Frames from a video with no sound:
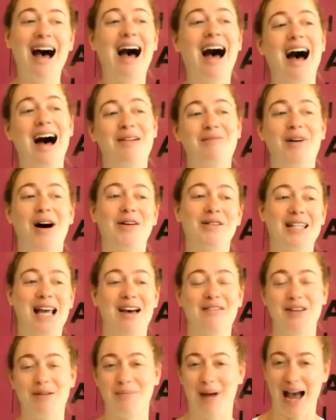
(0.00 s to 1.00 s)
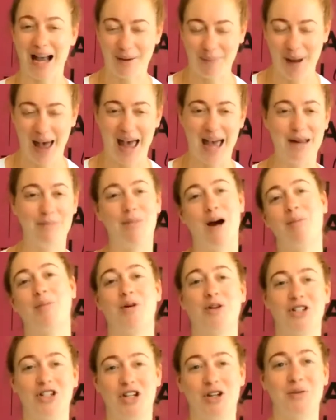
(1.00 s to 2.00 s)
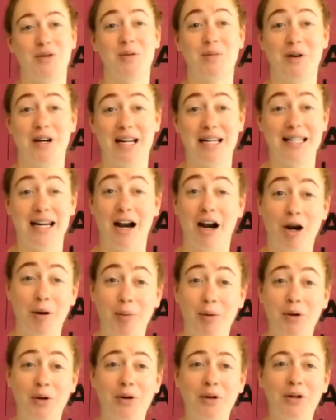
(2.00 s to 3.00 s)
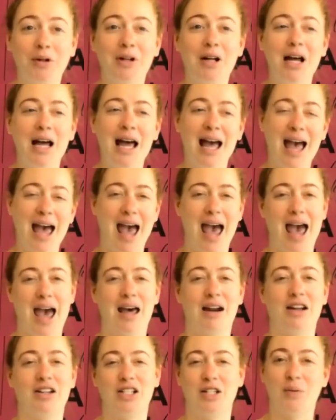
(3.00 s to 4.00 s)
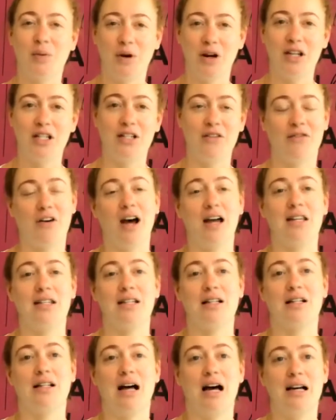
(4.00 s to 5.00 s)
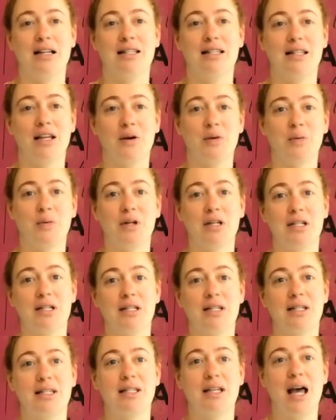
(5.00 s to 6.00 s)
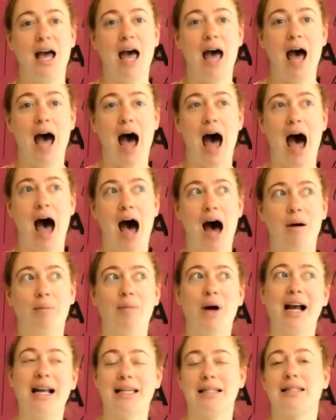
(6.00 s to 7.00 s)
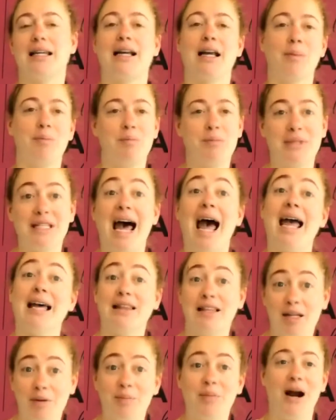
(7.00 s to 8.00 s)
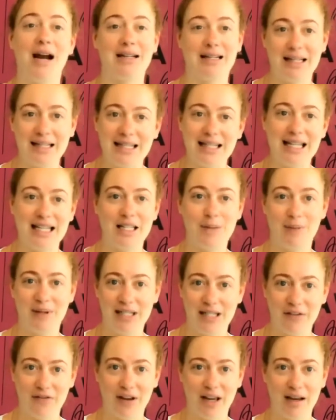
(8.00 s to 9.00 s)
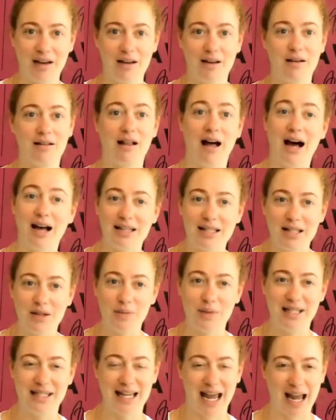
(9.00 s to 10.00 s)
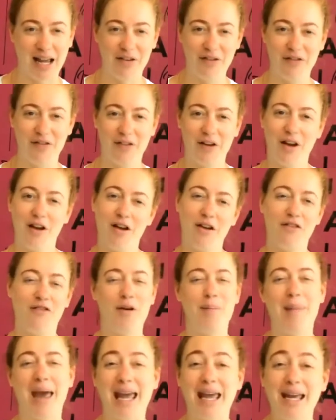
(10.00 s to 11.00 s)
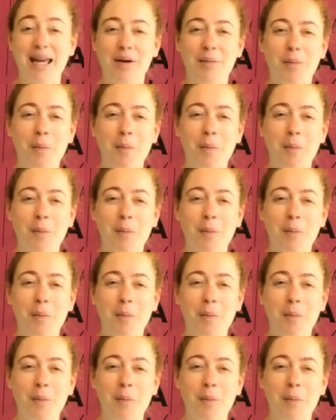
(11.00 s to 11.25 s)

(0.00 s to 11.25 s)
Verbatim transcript: Um, I was having back pain, my posture was pretty terrible and I just wanted to find a class that was, um, I guess like tailored pregnancy specific class that was safe for me.